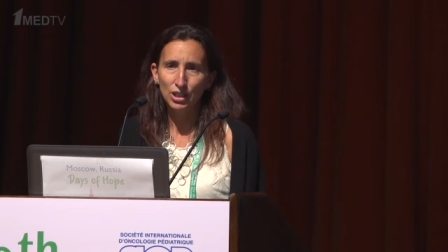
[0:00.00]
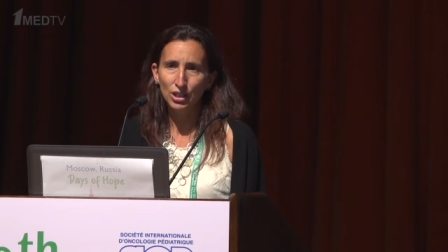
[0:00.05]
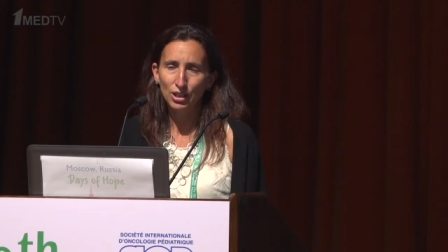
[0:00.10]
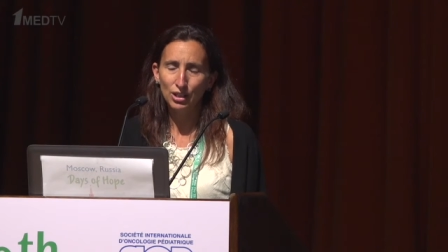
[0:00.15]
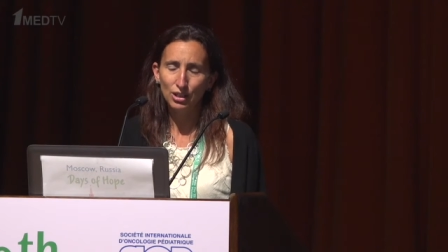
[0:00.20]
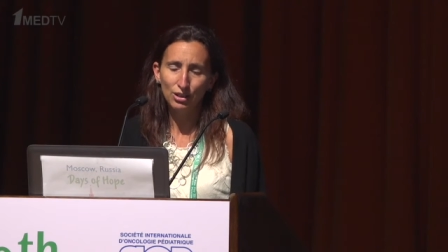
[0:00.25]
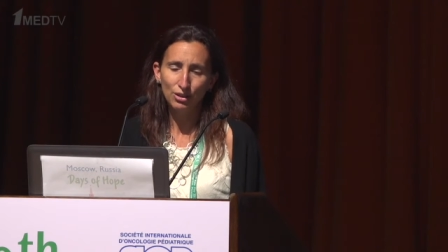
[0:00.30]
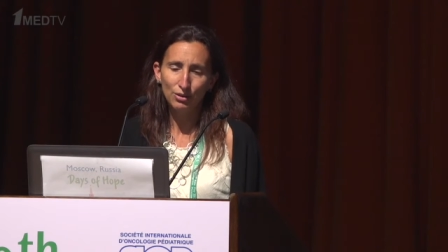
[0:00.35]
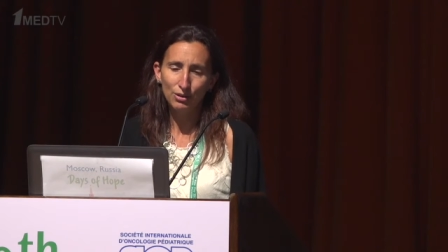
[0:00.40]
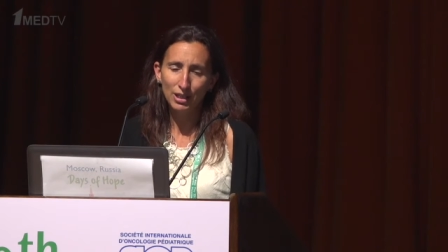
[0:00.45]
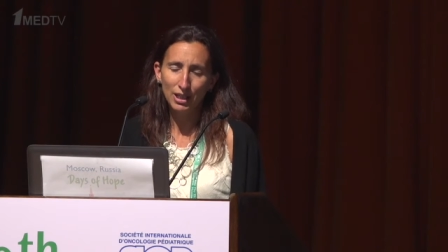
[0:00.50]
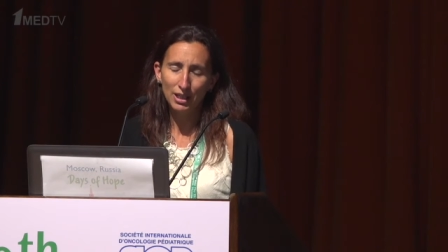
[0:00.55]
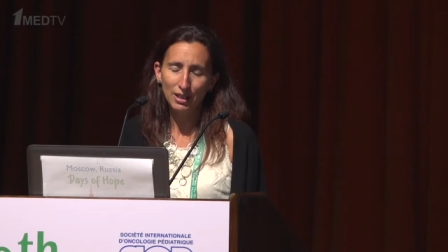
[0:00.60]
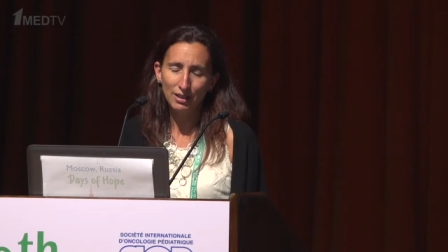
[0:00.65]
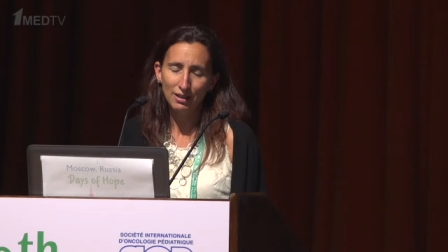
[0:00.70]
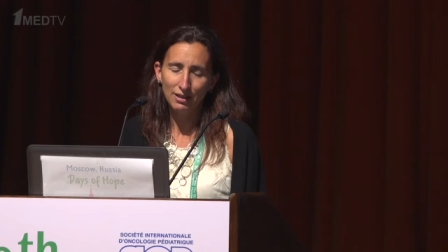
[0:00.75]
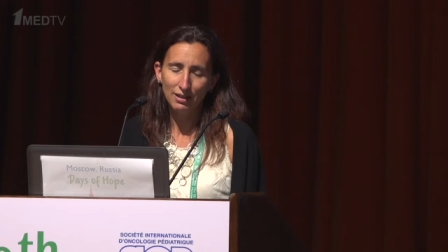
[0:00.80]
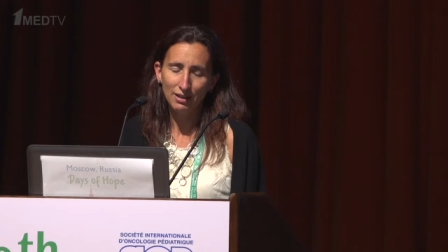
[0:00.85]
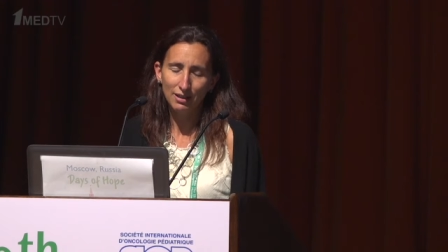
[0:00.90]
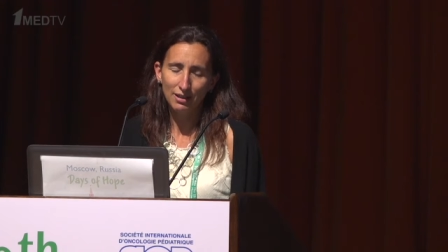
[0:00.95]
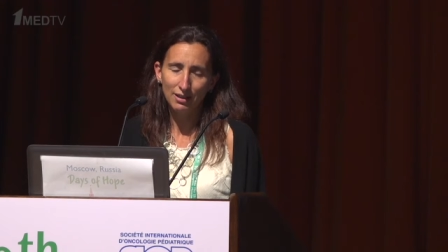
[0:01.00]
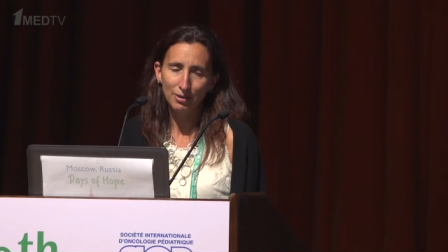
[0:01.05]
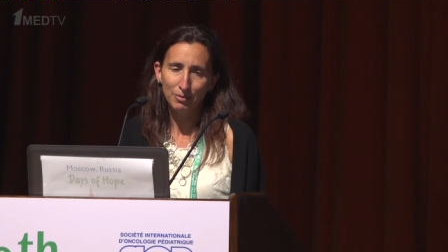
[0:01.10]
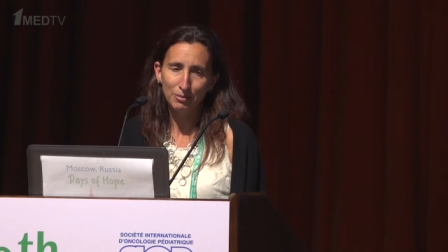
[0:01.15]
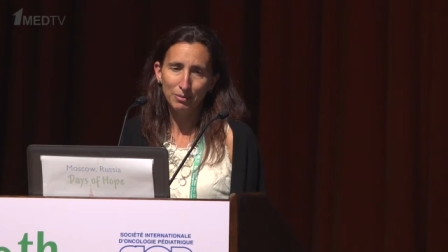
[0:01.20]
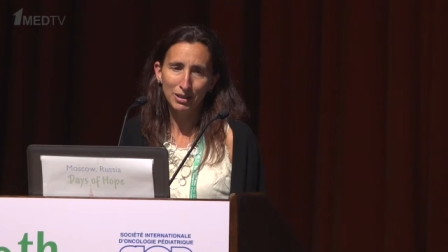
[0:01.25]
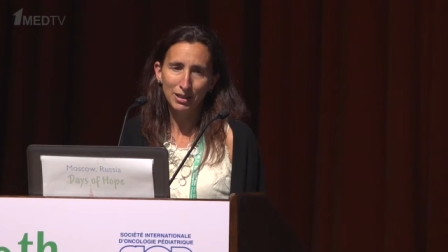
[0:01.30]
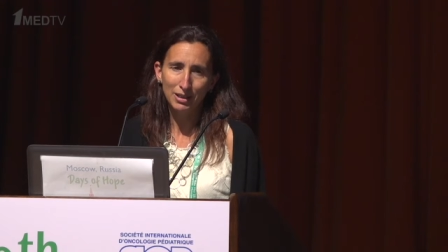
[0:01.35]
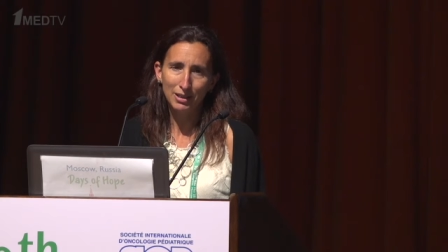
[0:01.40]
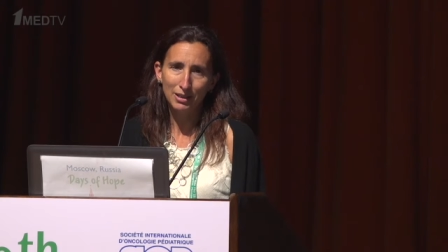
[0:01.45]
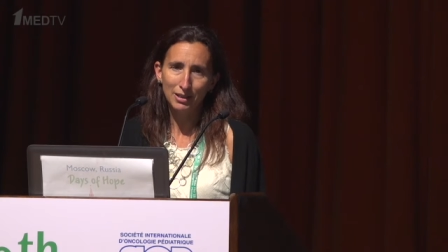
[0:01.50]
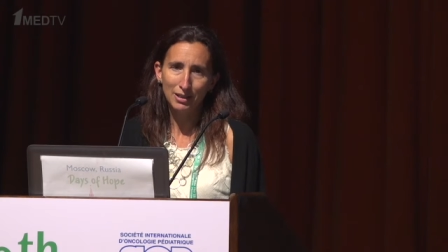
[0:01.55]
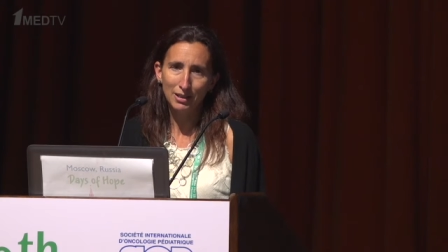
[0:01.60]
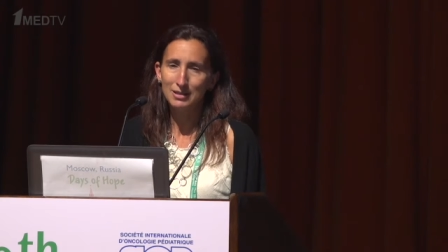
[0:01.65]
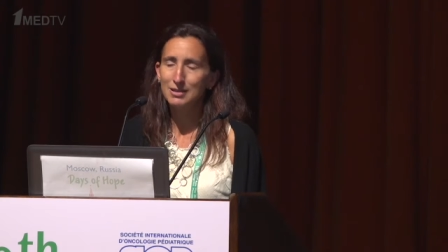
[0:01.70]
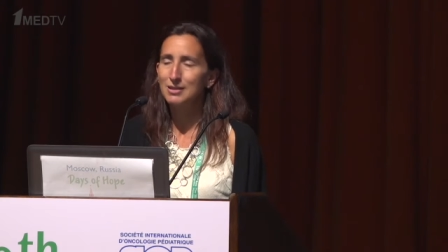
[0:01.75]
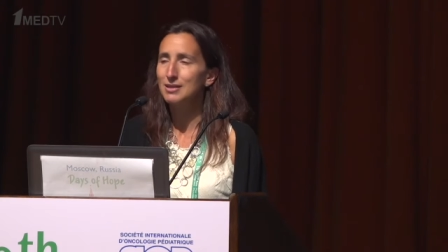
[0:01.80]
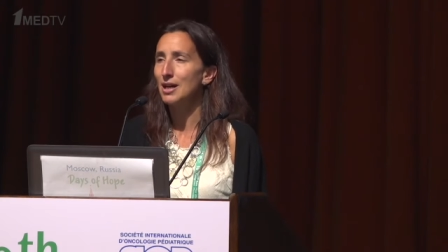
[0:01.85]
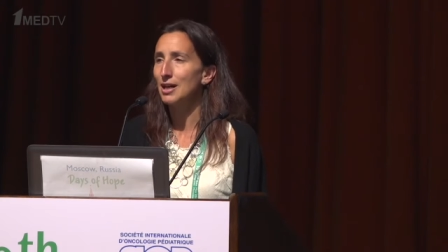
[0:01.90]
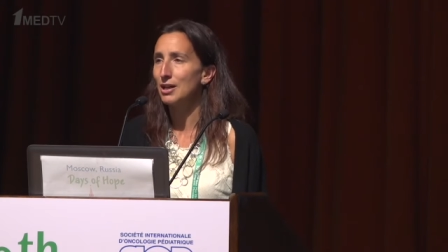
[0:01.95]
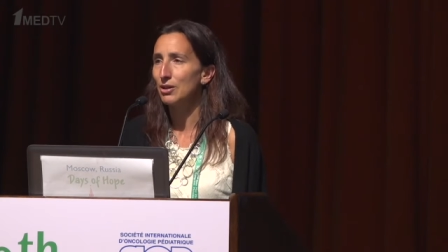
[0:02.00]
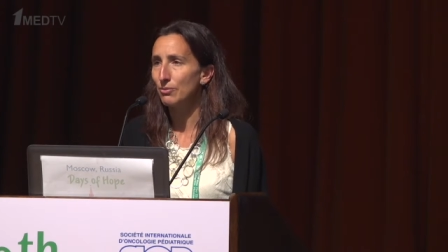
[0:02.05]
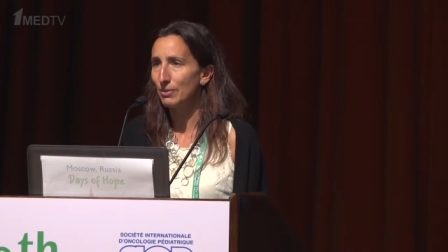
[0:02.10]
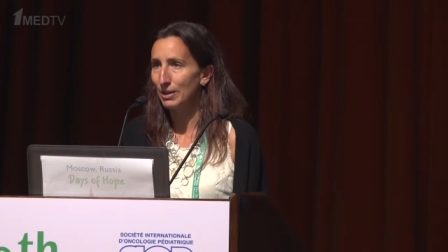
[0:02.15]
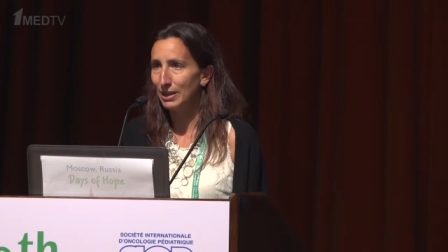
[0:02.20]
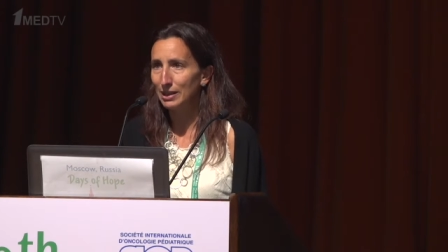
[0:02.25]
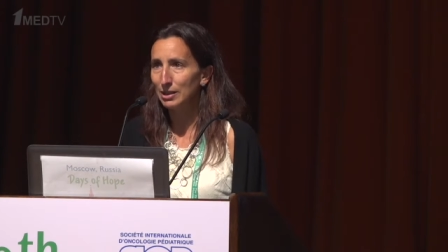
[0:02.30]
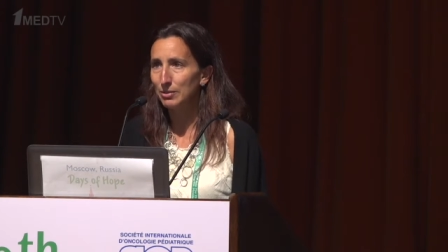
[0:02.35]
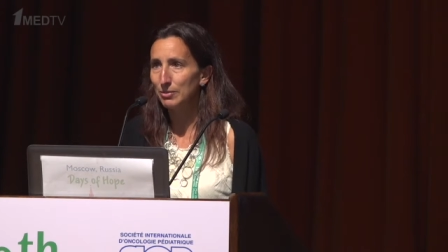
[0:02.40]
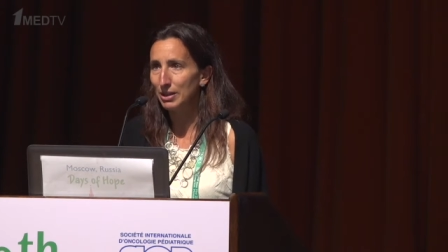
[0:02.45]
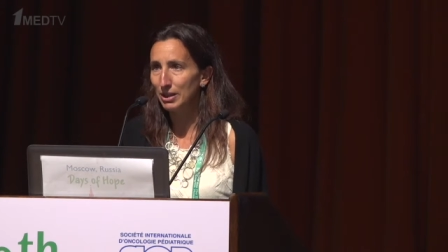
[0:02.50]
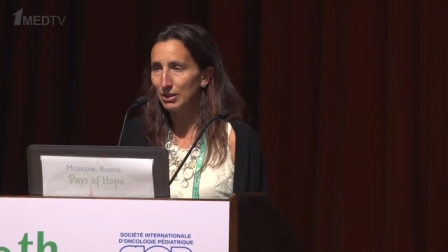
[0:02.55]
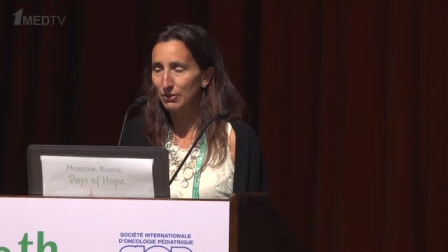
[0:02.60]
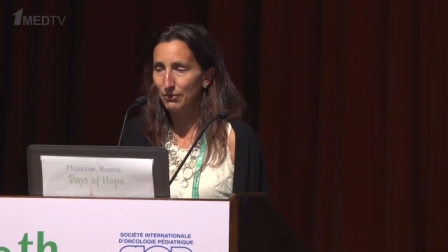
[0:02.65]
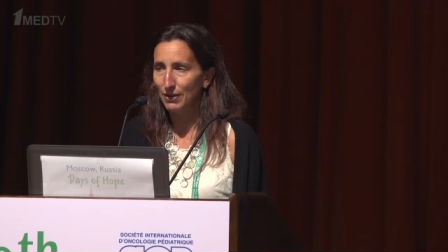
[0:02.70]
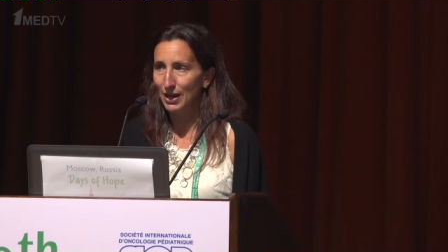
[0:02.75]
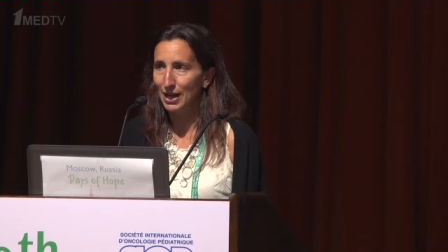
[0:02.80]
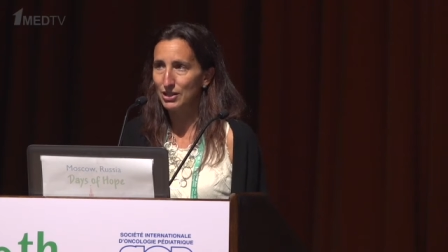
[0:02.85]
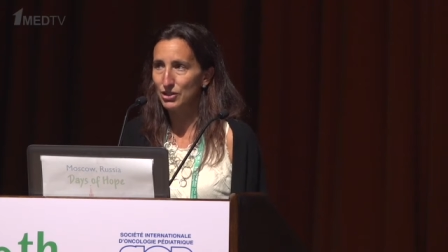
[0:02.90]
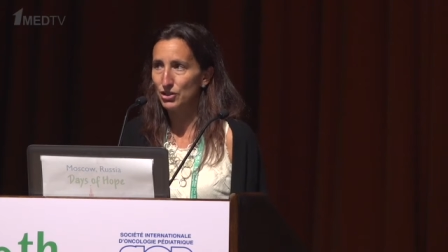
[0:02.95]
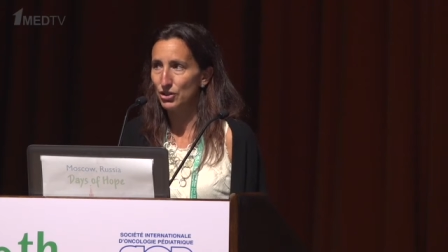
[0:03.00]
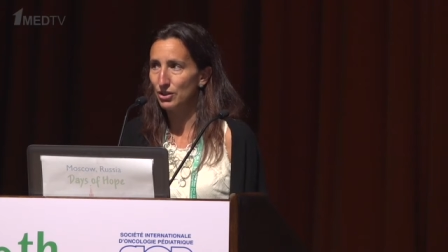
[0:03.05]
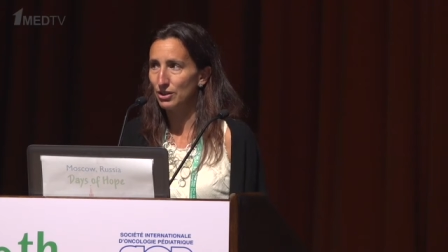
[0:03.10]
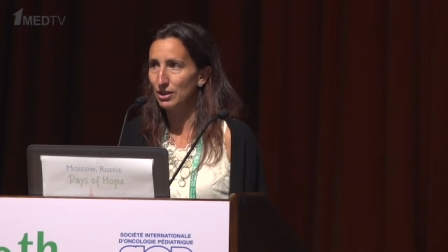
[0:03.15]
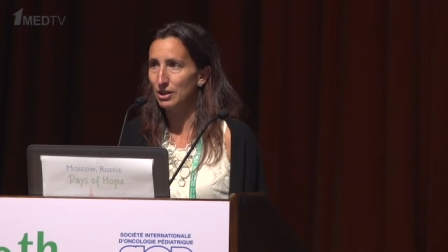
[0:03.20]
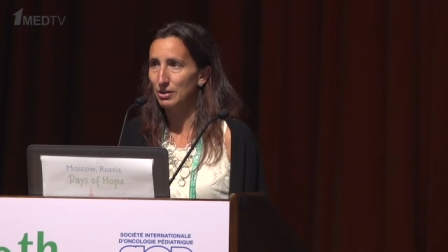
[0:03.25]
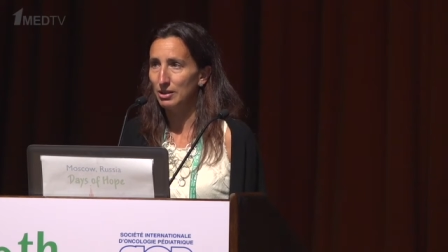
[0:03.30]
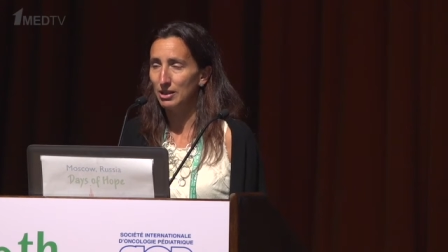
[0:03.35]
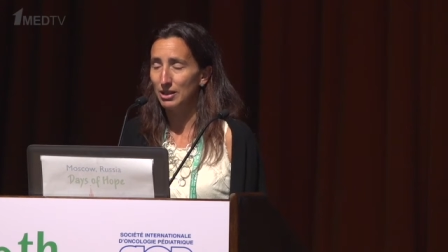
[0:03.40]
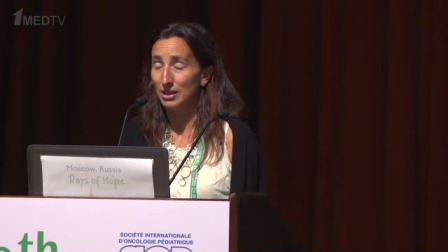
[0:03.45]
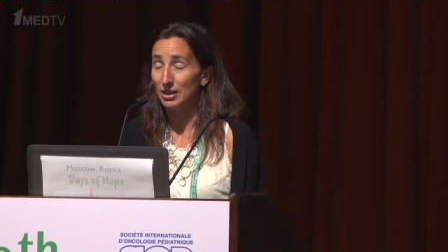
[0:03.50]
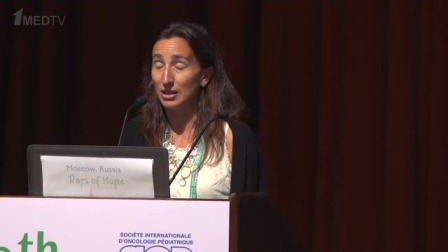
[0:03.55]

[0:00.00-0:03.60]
you can, it's not a rate limiting factor in